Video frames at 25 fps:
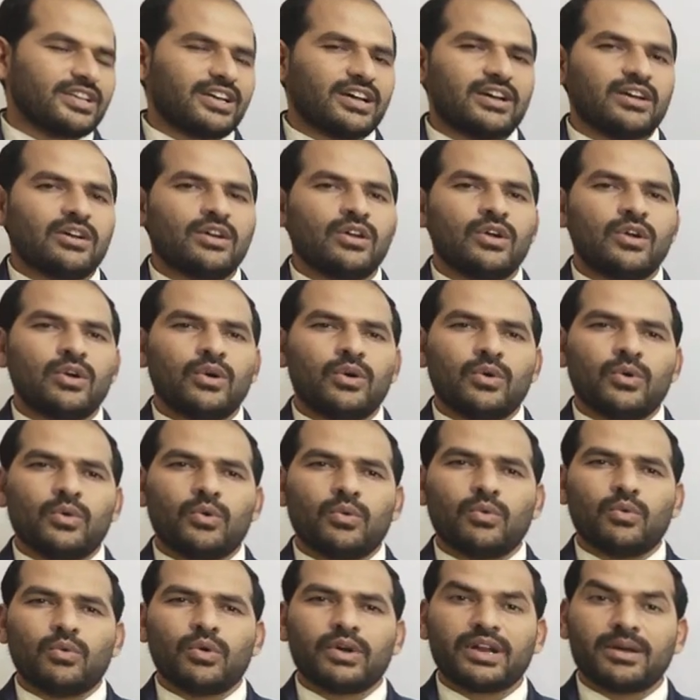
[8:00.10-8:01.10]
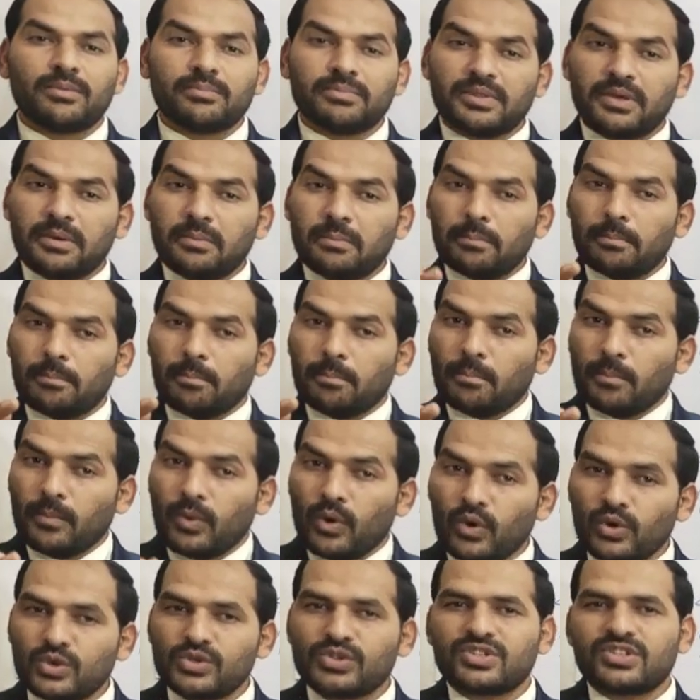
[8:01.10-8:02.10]
the one of the
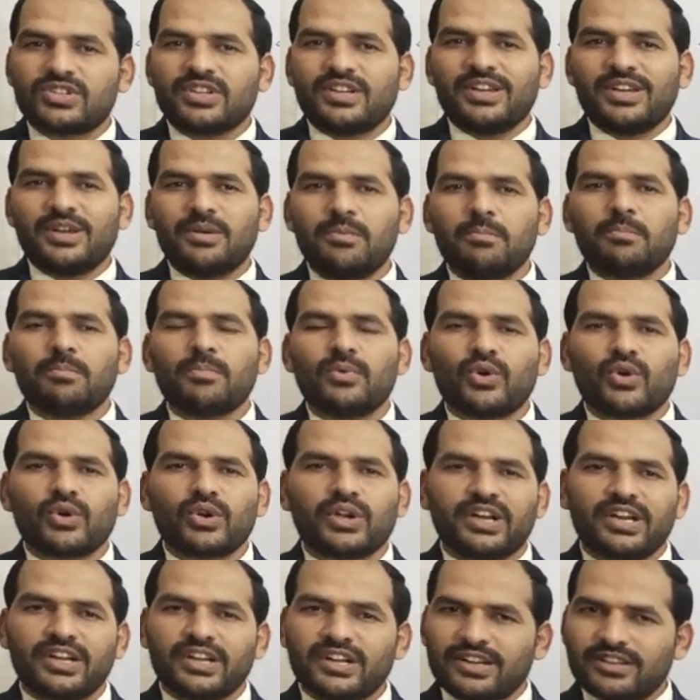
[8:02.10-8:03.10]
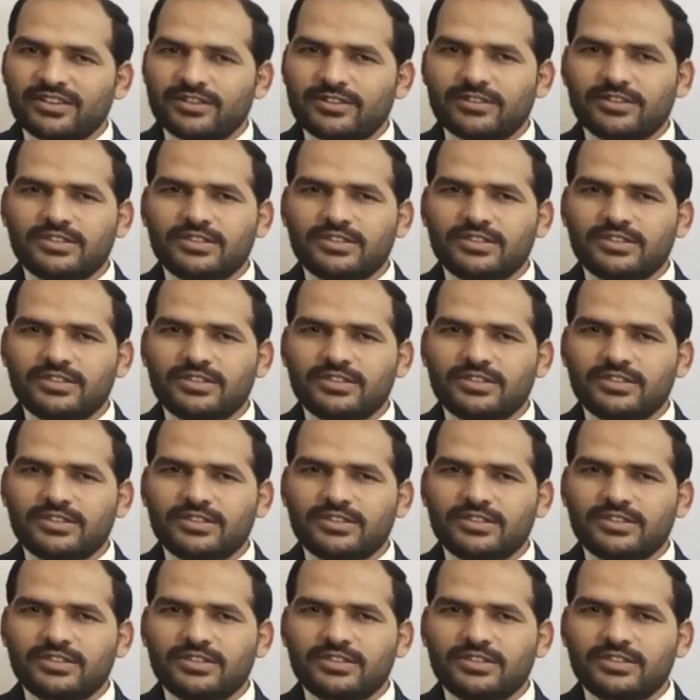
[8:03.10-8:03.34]
most important